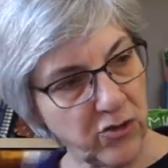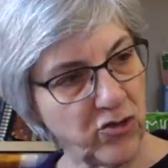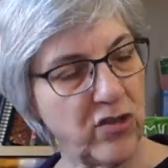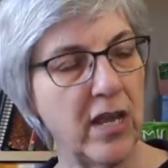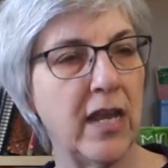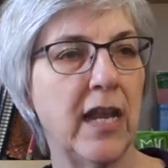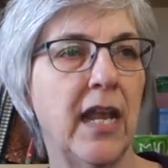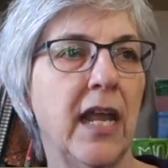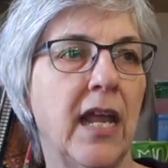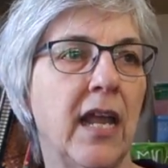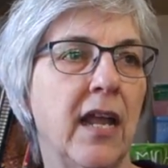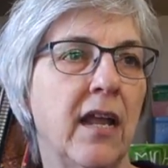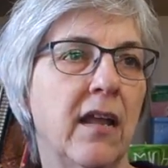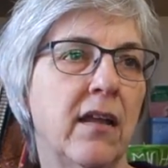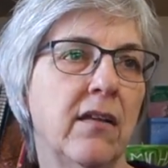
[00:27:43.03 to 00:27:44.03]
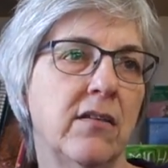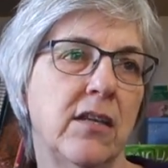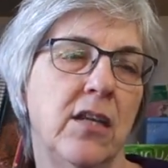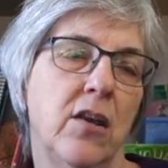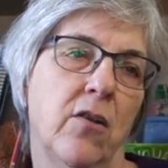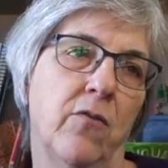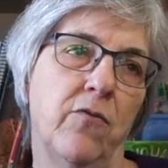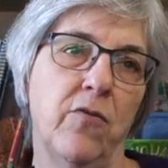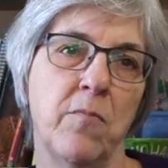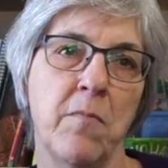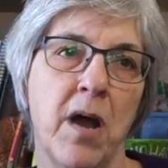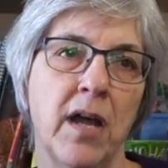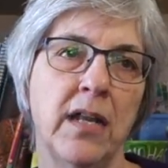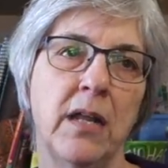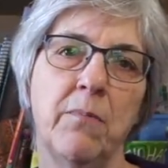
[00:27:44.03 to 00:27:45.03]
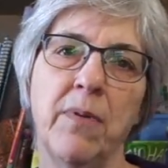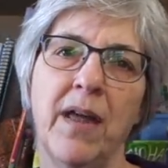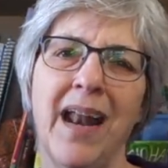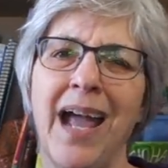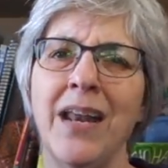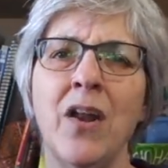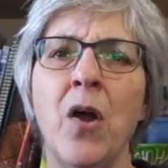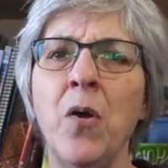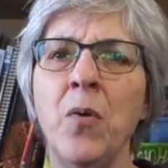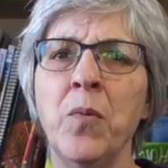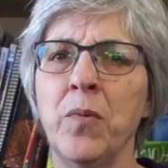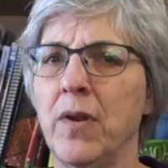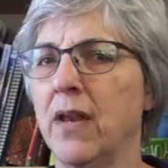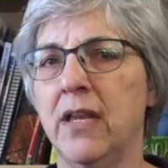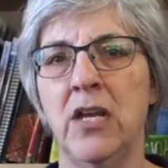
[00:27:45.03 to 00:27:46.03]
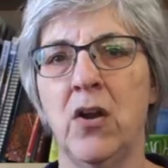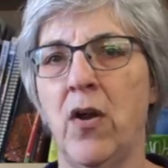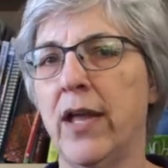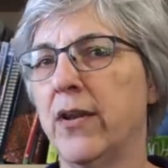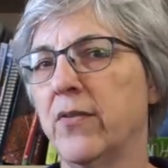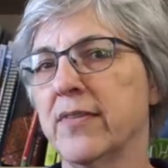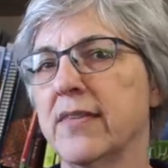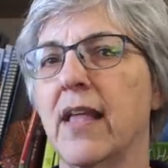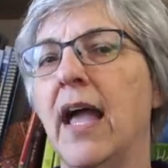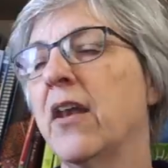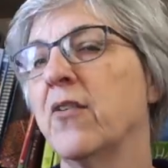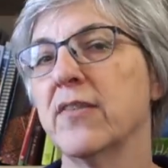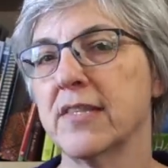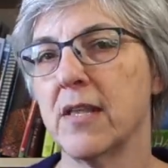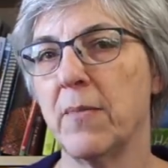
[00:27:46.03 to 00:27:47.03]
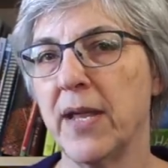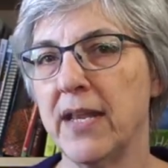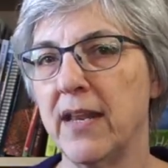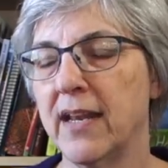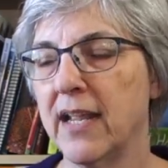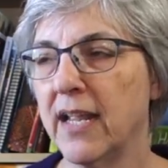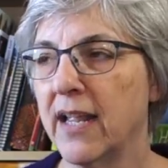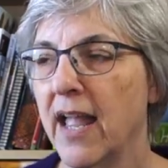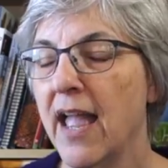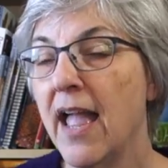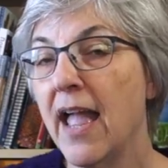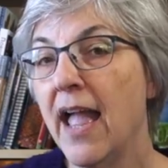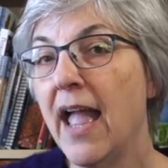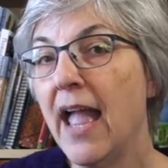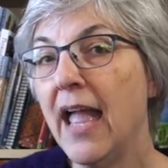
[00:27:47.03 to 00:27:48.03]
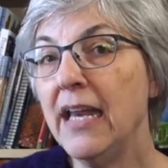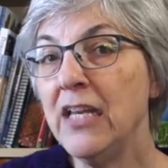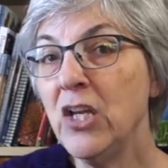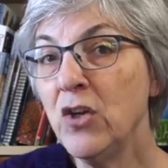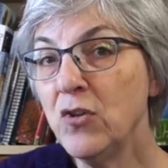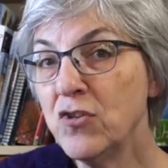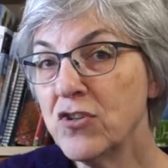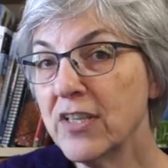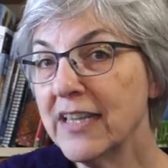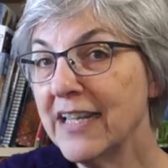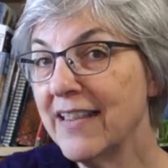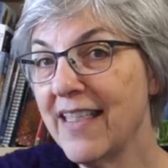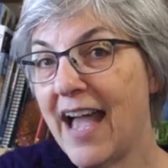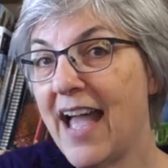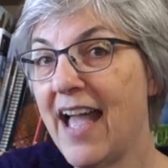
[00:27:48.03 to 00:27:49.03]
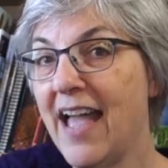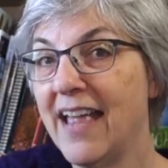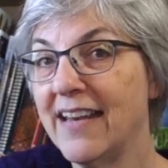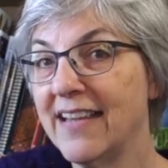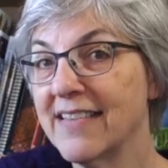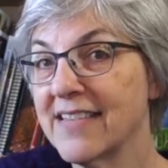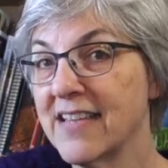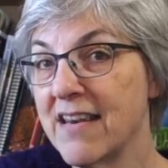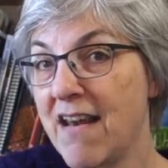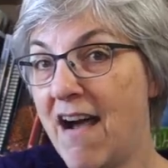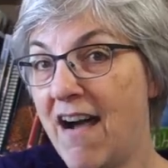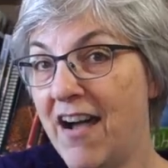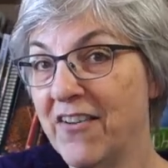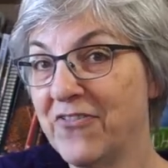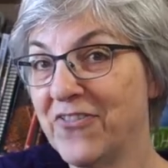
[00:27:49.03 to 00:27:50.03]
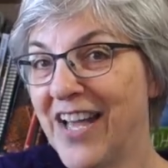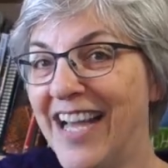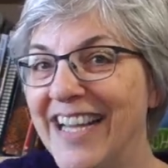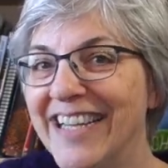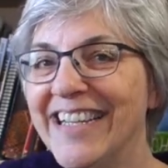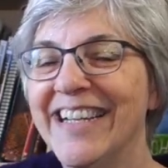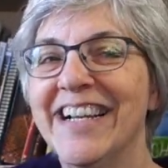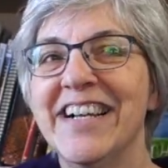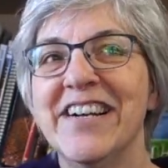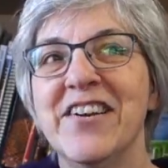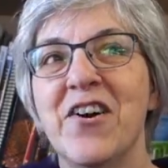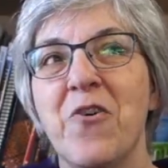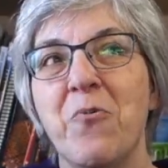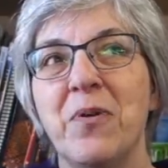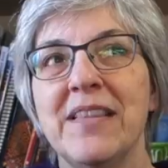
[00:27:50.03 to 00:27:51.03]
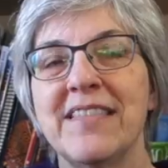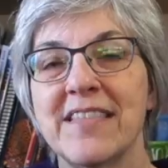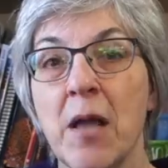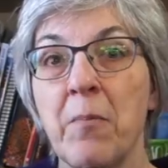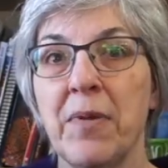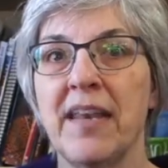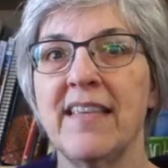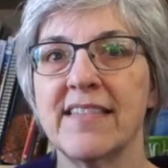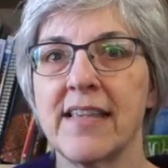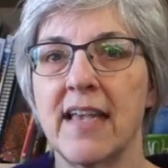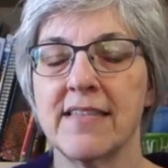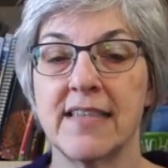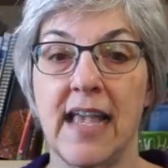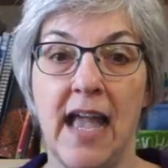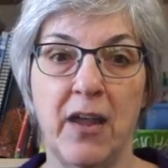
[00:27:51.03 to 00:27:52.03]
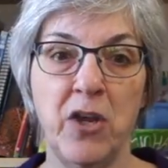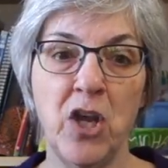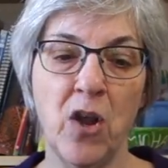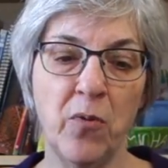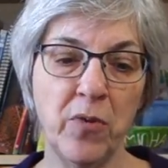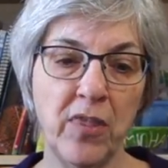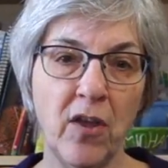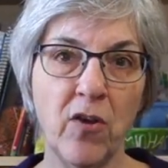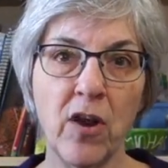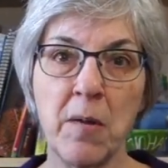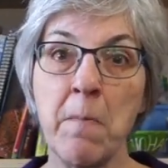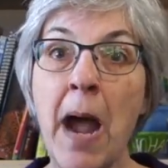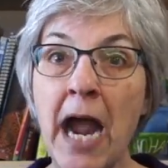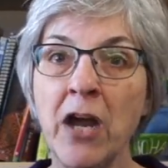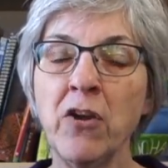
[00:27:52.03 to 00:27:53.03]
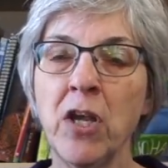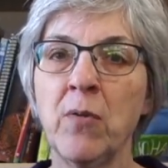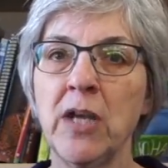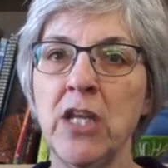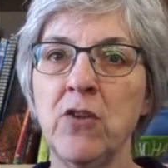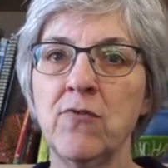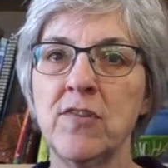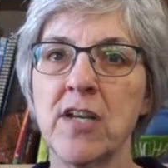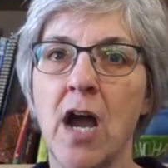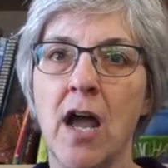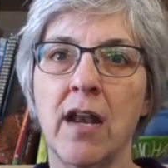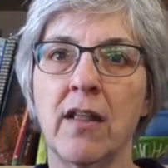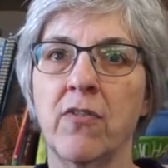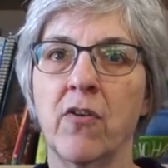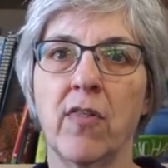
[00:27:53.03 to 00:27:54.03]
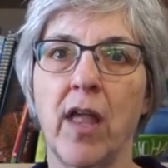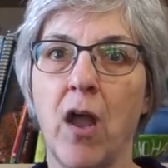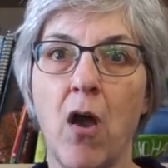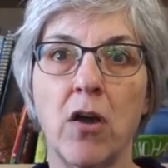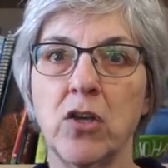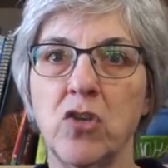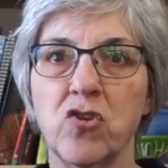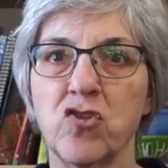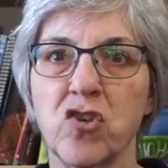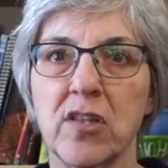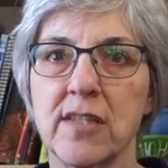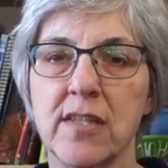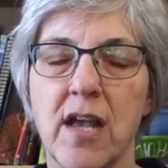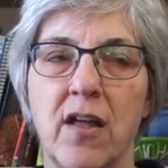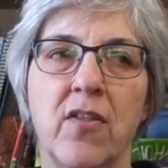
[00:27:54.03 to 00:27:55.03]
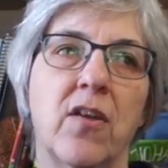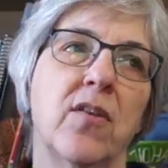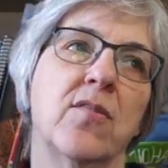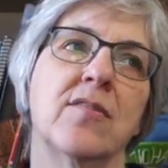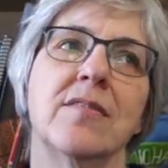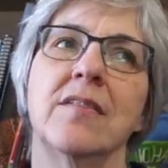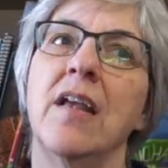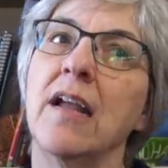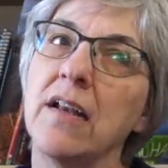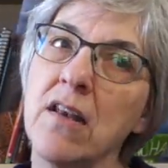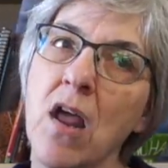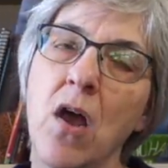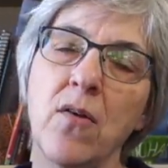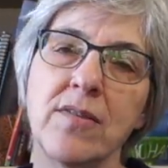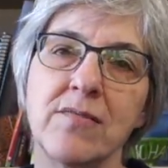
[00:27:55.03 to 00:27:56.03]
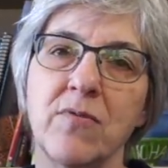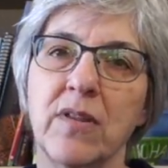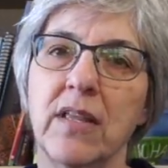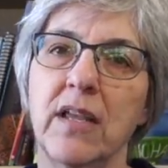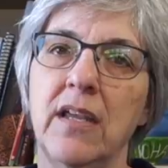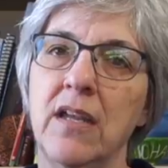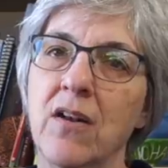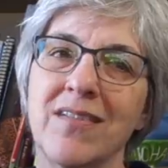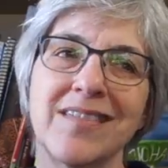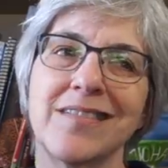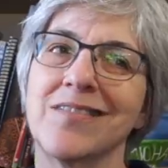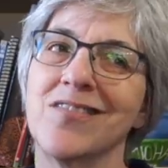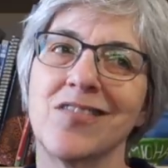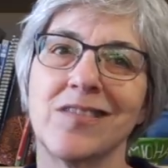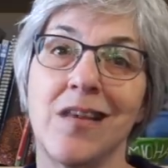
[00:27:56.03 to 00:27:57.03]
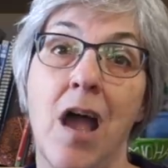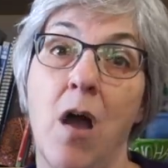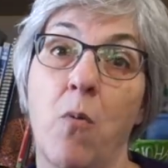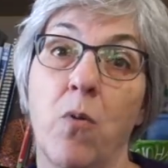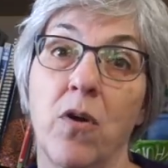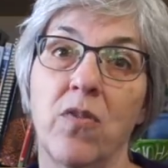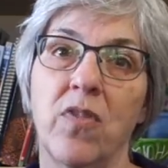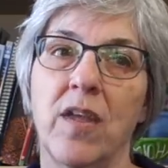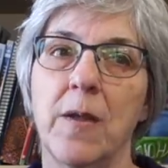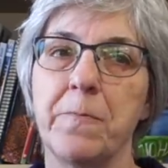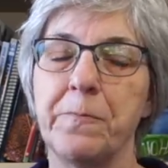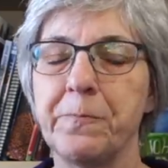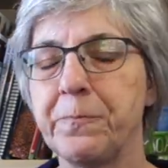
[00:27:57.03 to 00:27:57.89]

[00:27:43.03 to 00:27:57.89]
knitting, you know, for money, but I don't sell my knitting." And usually that is enough when somebody says that, you know, they're admiring what you've done and they're like, "Oh, you should sell those." I'm like, "No, it's really, you know, it's just not worth it."